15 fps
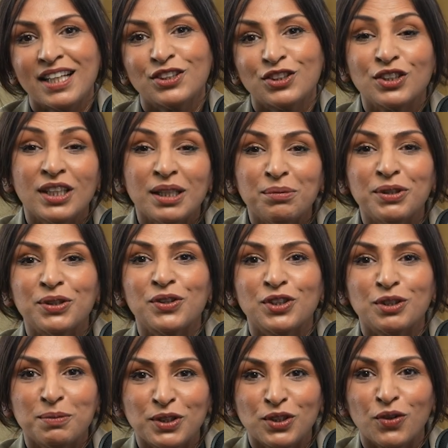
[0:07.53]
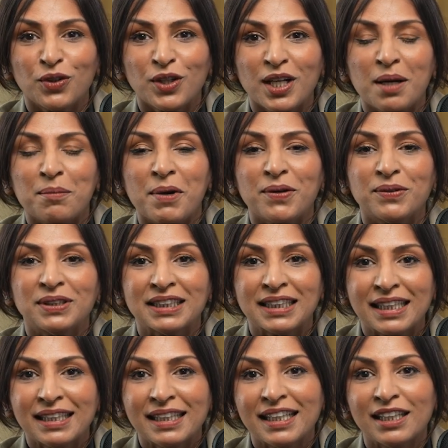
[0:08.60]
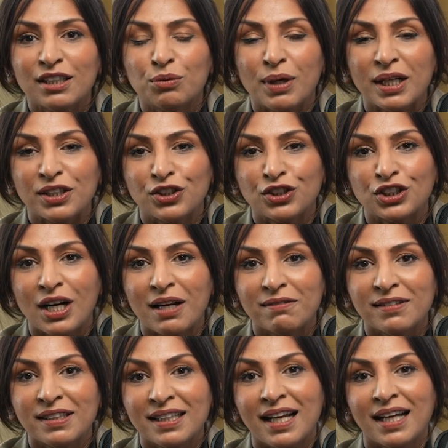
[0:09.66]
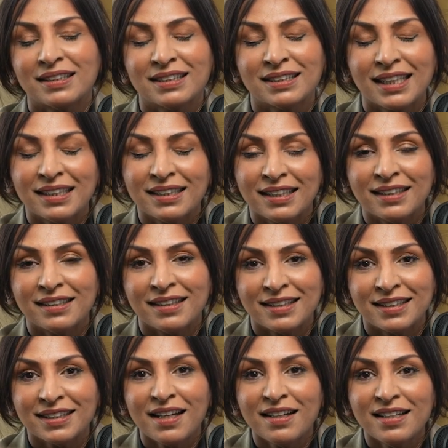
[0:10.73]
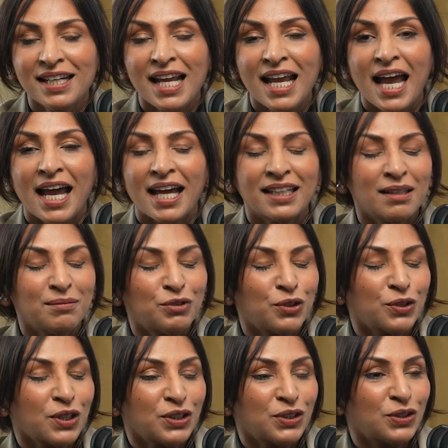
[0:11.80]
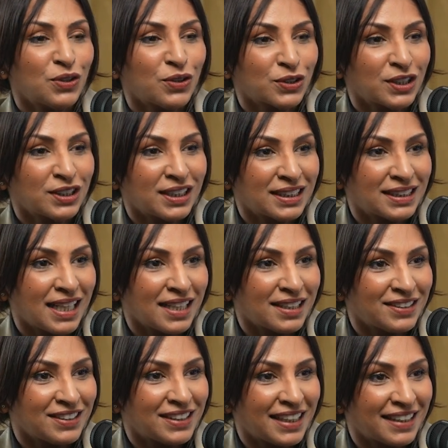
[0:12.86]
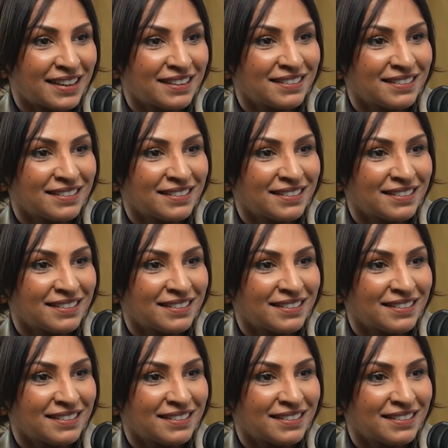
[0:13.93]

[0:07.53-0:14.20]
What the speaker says: Today we're going to be talking about skincare while you're traveling and skincare in the sun, and I'm talking to Dr. Razan today.